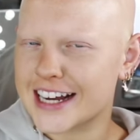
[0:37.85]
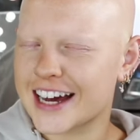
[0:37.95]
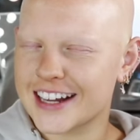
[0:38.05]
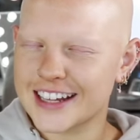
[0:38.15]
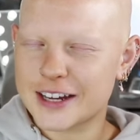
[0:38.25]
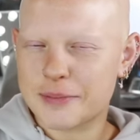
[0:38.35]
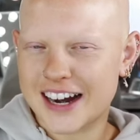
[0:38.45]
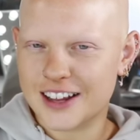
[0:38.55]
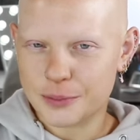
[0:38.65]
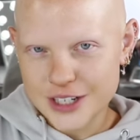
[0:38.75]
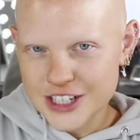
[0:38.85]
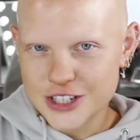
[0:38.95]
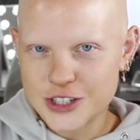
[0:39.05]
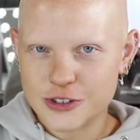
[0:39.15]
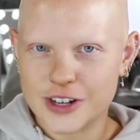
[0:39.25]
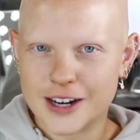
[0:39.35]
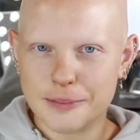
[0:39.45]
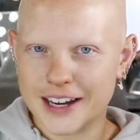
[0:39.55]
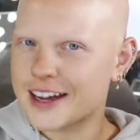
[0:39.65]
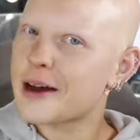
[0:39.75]
kind of like my alopecia story,
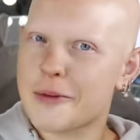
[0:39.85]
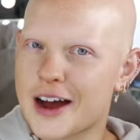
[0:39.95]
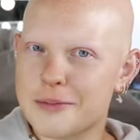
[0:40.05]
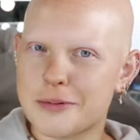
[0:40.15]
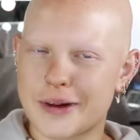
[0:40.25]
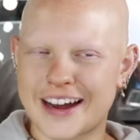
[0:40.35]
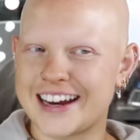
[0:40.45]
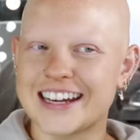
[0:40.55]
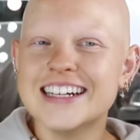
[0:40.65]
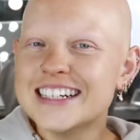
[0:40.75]
my come up, my